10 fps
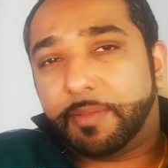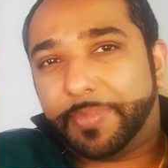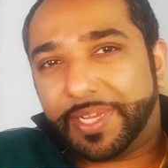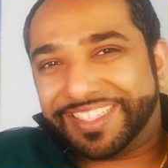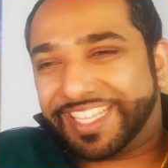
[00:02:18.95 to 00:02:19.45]

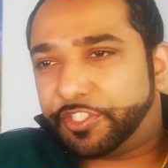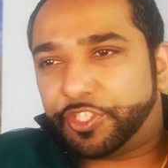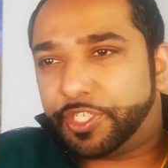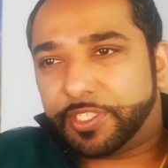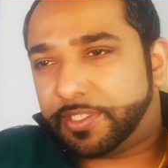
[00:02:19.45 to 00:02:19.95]
but that's
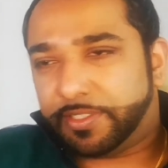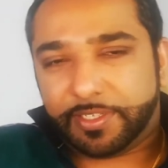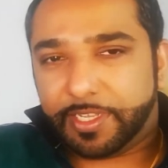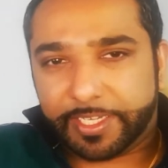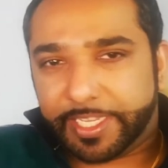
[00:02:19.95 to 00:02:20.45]
just
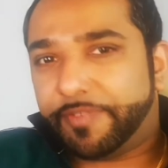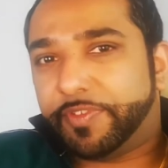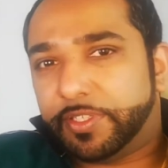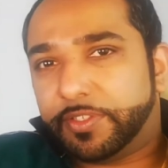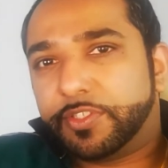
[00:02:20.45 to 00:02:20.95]
a given.